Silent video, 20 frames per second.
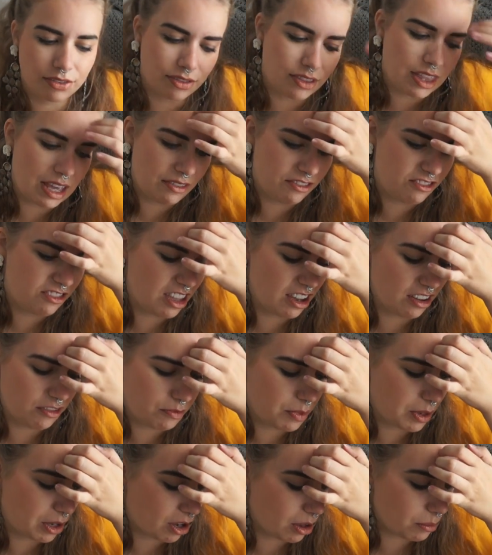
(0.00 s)
they've
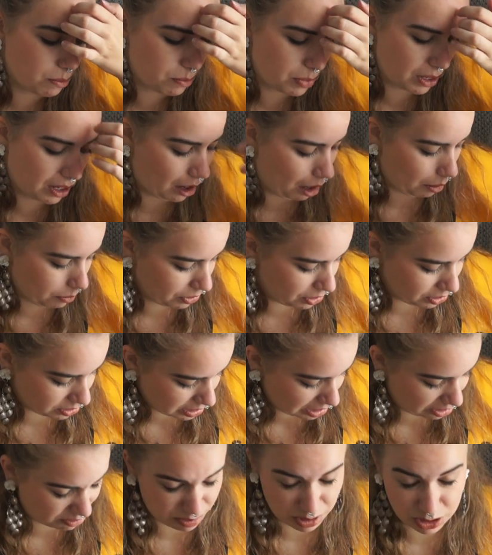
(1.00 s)
become bigger because
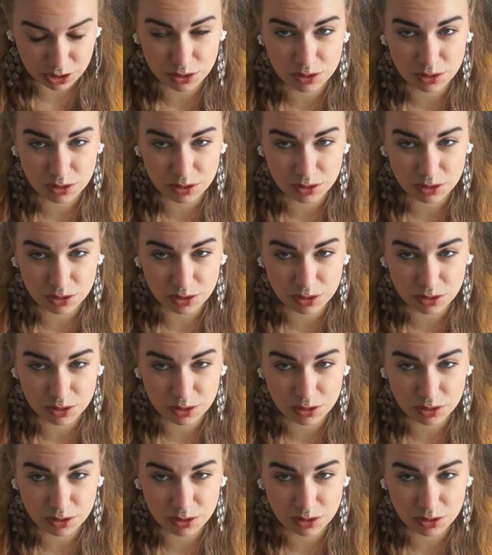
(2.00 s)
I've been